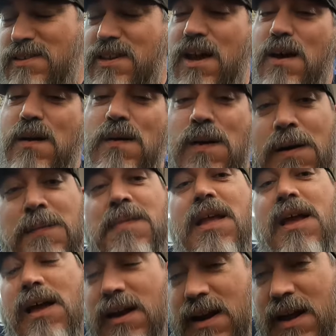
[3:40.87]
So
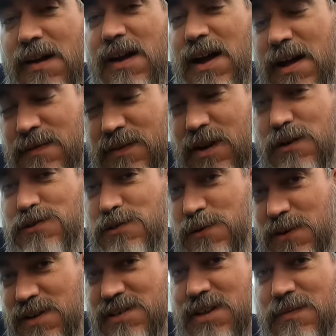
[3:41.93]
now I have no
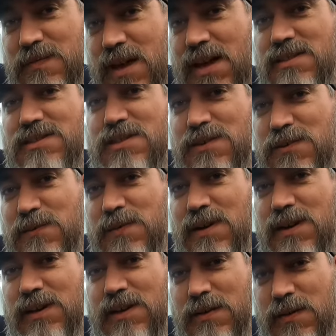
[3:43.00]
choice. I've got
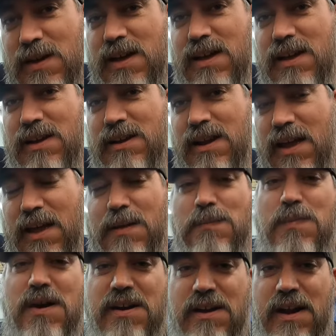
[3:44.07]
to go ahead
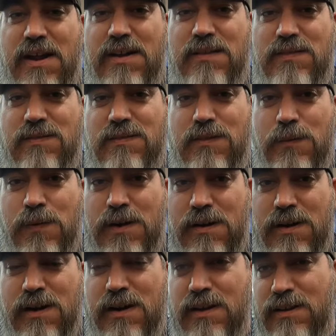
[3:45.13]
and break down the
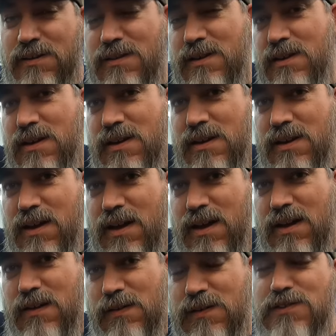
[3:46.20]
rear end. Or
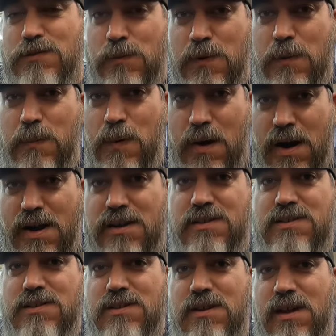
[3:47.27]
at least the rear
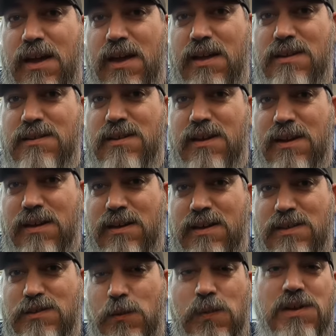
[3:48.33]
brakes, and
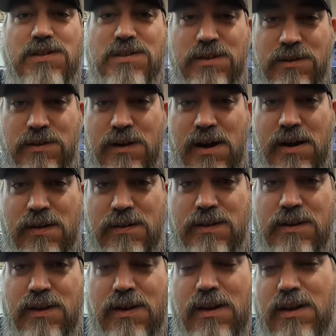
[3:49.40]
get the wheel cylinder
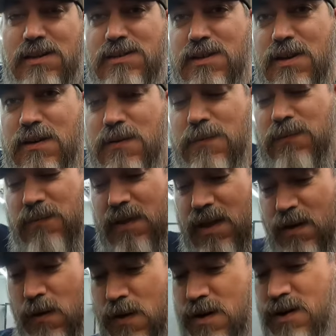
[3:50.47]
out. So
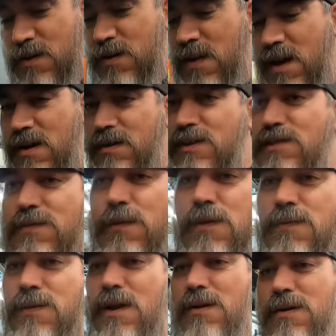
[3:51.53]
in order to do that on these
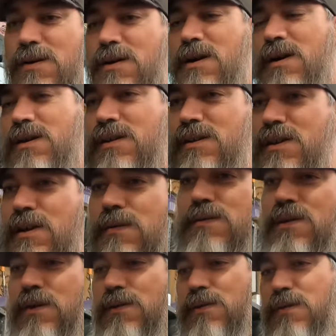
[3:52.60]
full floater,
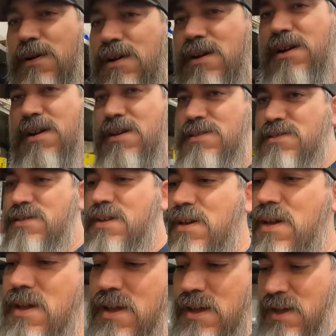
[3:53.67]
dually rear ends,
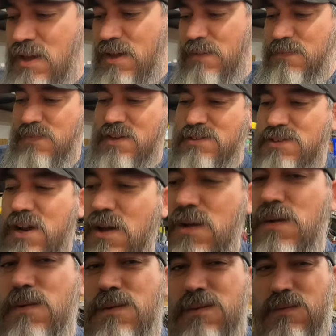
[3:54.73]
there's
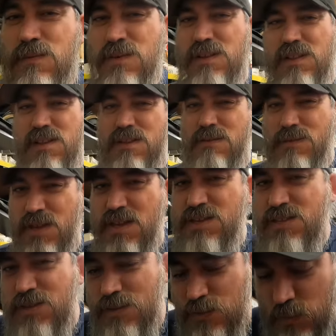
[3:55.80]
no really
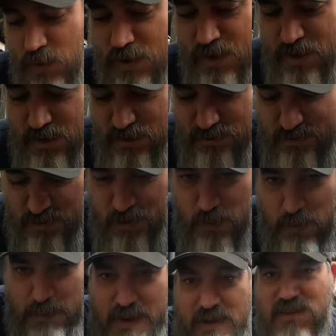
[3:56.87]
easy way to
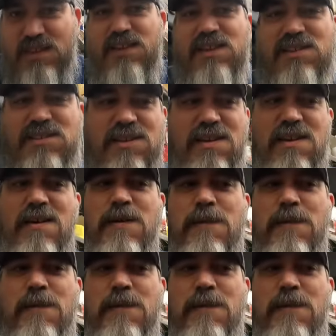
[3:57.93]
go about this.